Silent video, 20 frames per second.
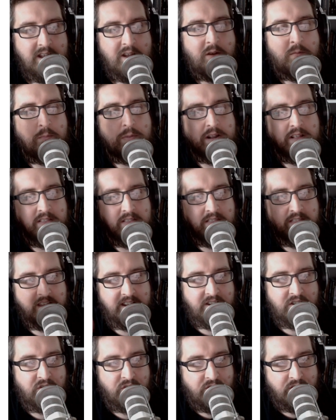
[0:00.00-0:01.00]
But in
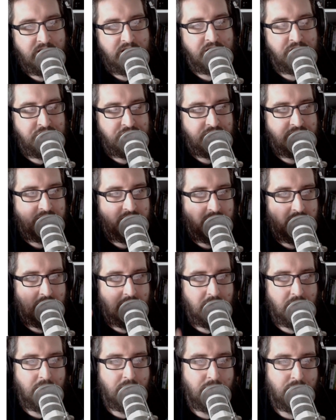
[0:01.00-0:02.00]
this version
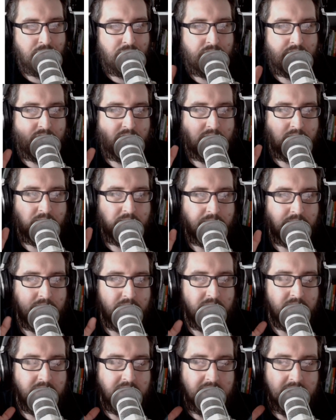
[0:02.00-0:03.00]
of
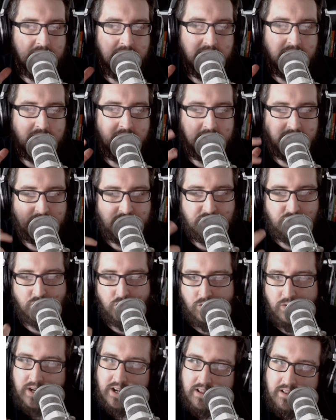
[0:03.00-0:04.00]
the kind of
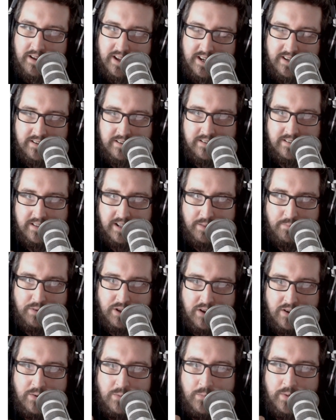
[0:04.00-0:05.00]
storyline that I'm
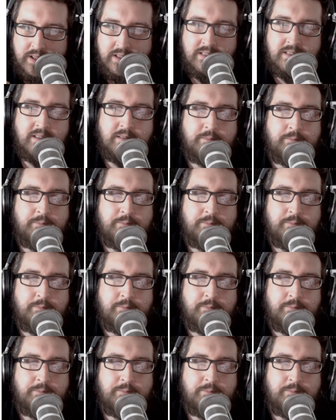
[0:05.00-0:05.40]
going with,